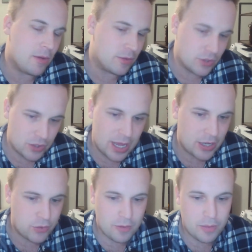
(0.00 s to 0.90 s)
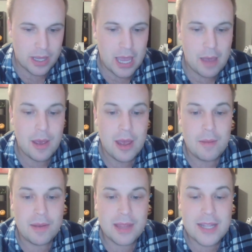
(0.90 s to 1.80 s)
It was not a twelve point game,
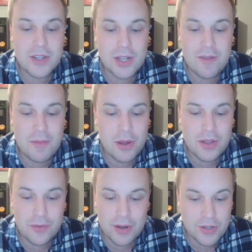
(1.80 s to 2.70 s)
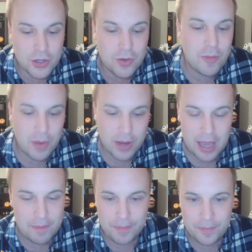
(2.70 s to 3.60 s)
but that's an eleven point difference in a twelve point
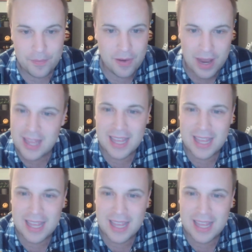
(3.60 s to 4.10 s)
game, right?